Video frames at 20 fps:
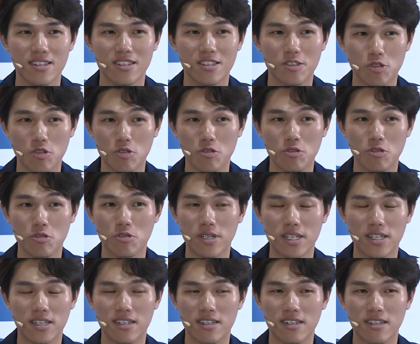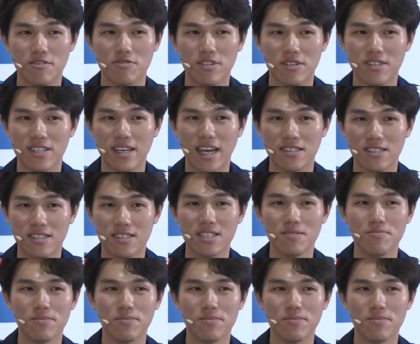So with the existing